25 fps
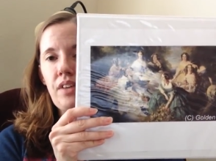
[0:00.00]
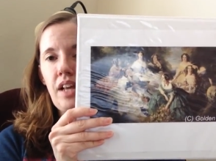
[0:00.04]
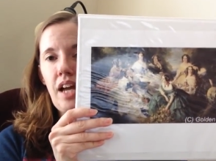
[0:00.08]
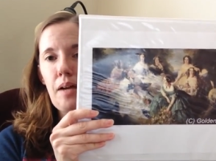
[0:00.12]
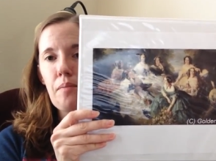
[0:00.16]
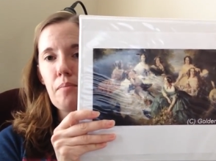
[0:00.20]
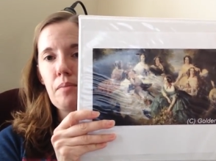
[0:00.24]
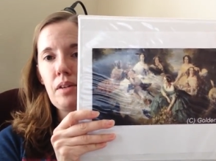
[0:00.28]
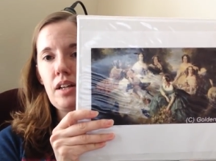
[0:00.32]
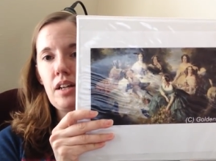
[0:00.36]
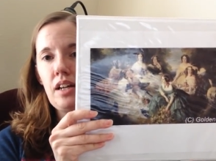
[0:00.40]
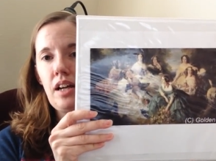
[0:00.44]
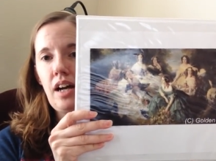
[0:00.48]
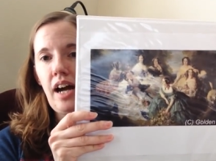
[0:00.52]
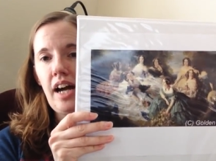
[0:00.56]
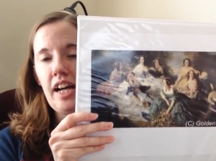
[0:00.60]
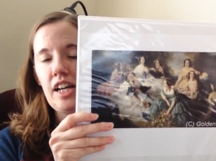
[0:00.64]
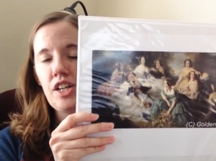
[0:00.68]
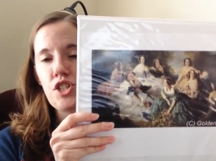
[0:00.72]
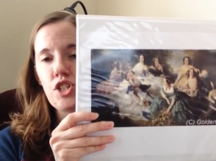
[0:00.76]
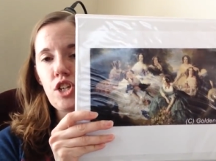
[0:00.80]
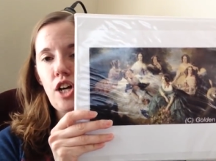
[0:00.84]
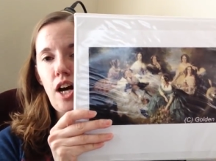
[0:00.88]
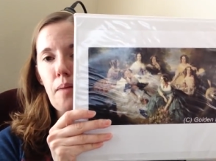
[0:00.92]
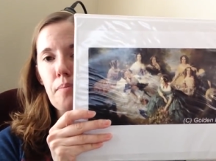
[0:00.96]
I'm I
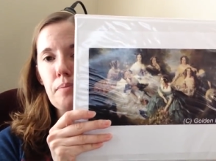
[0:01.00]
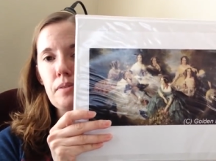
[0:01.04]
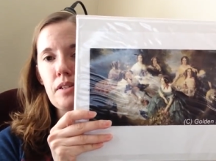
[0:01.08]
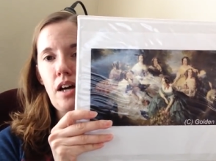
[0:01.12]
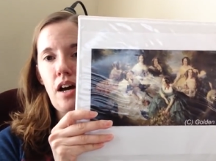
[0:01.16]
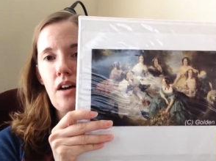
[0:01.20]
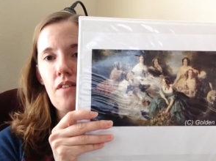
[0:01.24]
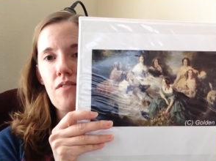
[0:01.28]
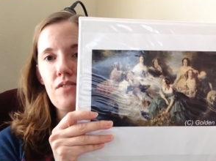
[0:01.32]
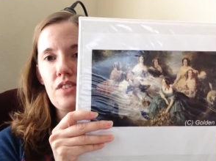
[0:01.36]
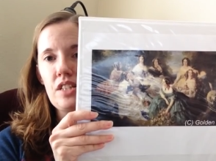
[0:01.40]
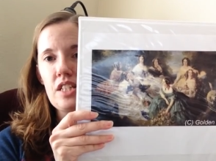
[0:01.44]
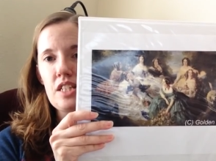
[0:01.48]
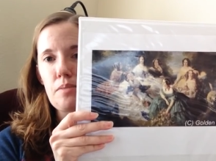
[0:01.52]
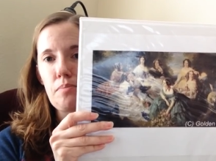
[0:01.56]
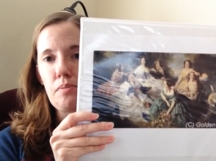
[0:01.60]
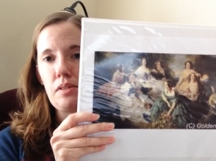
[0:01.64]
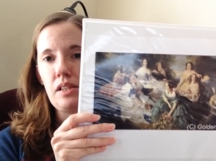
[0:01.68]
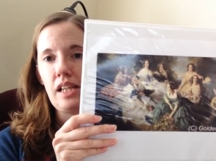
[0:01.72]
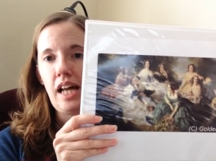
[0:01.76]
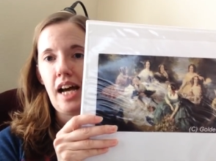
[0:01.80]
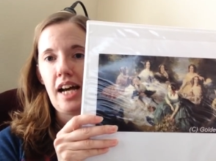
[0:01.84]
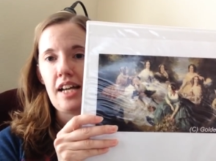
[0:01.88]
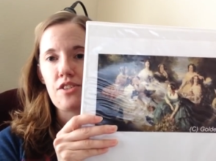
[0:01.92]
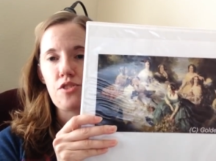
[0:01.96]
chopped off this
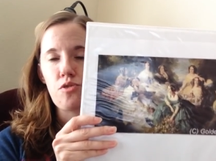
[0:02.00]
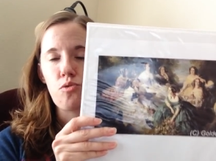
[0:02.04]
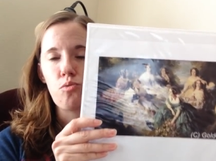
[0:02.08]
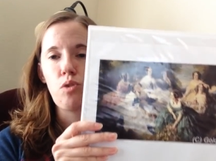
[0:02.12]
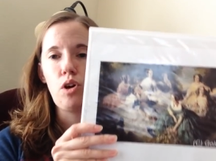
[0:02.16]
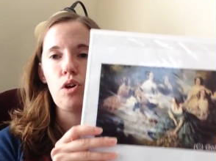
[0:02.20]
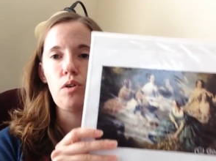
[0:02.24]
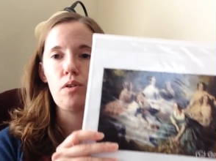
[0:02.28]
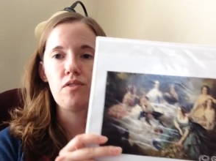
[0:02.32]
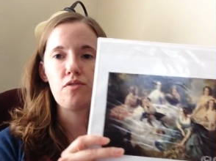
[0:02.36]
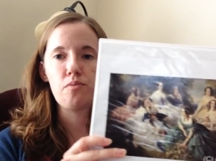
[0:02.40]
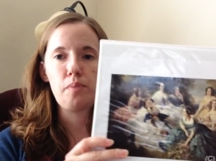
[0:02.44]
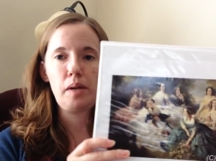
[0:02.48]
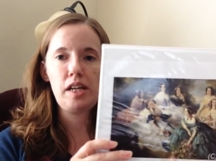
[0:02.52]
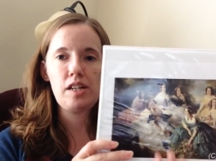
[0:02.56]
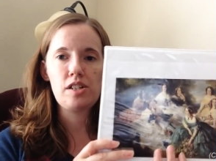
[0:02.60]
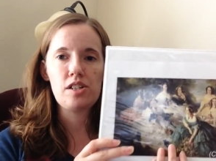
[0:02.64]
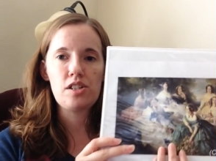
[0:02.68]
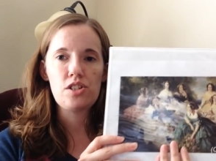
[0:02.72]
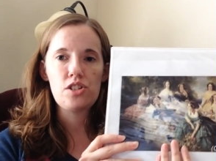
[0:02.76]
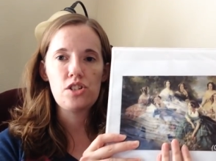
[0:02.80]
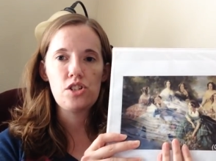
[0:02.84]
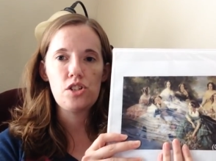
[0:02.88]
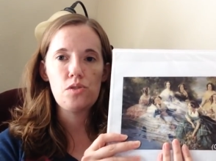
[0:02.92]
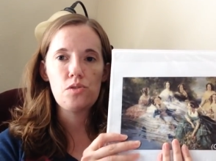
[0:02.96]
last row of
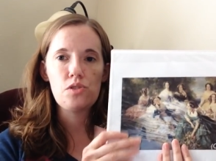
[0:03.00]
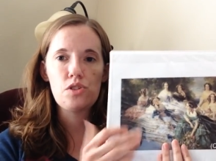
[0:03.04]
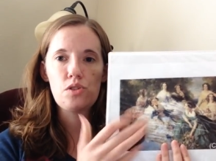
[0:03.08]
pages too.